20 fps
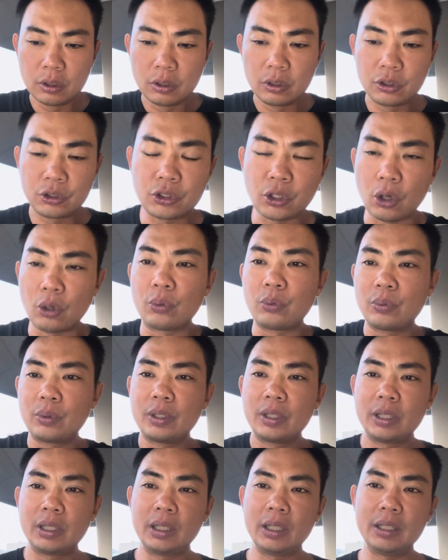So
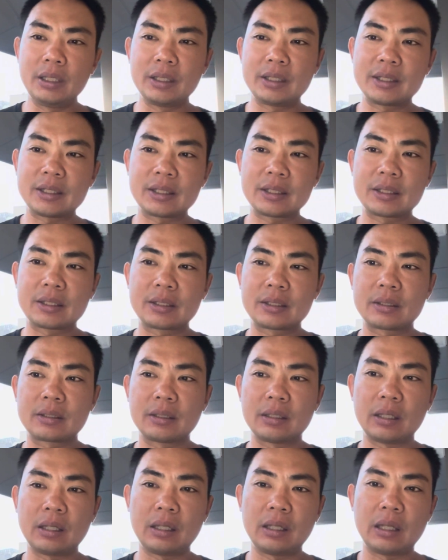
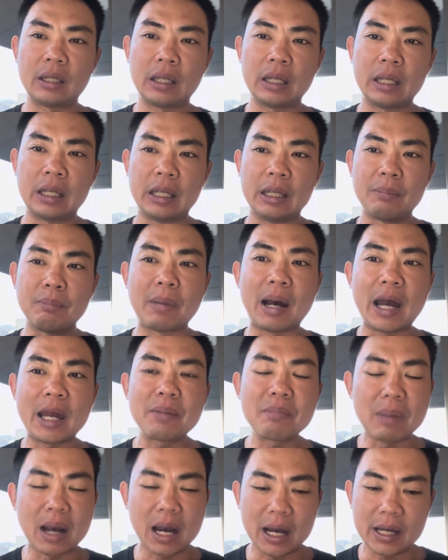in my
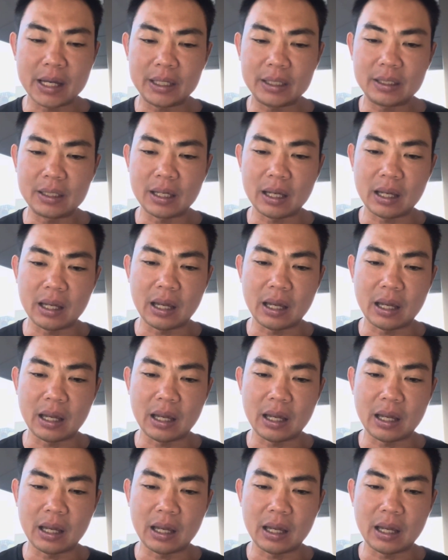mind,